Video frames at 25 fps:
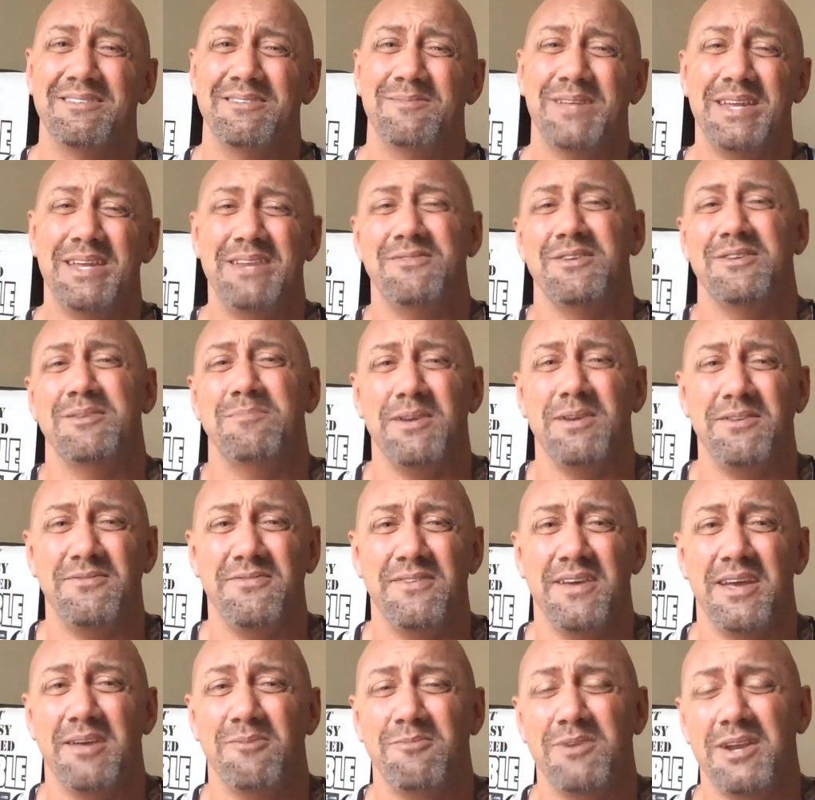I'm not even a big
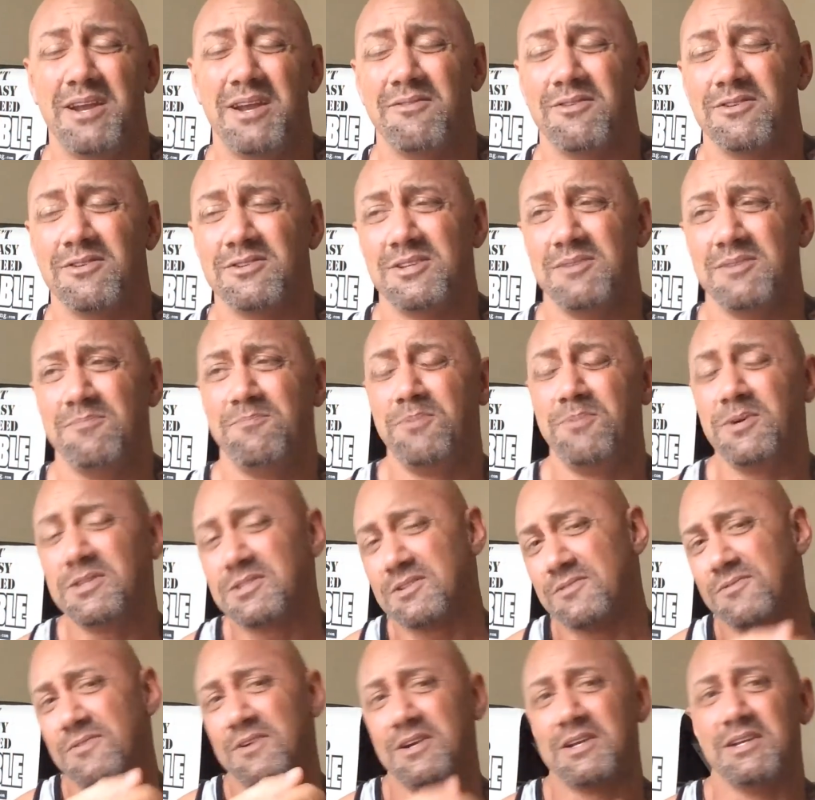fan, whatever. So I put
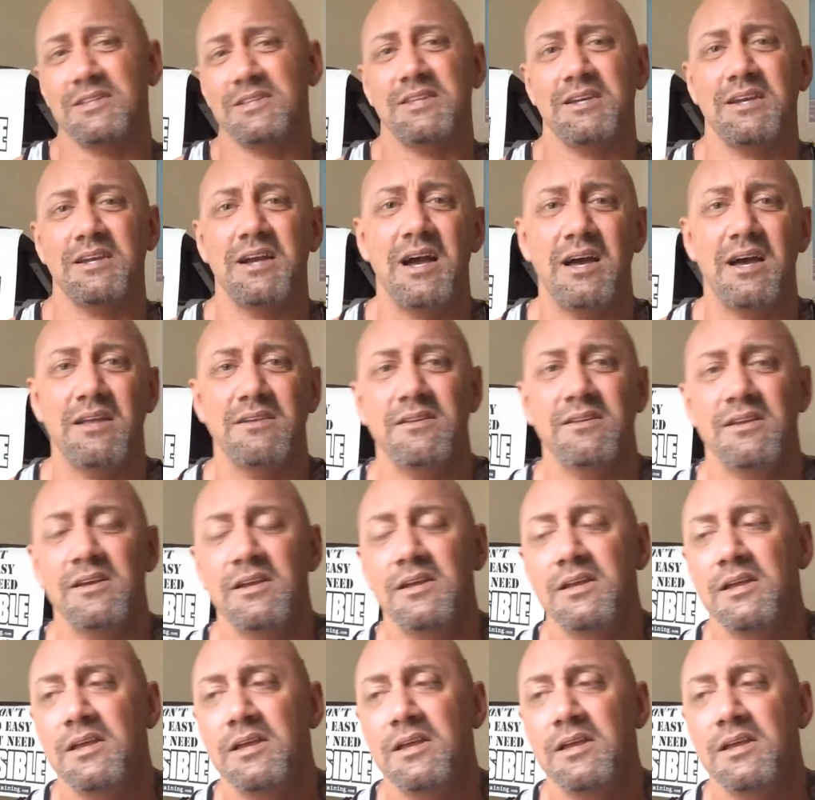the fucking thing on.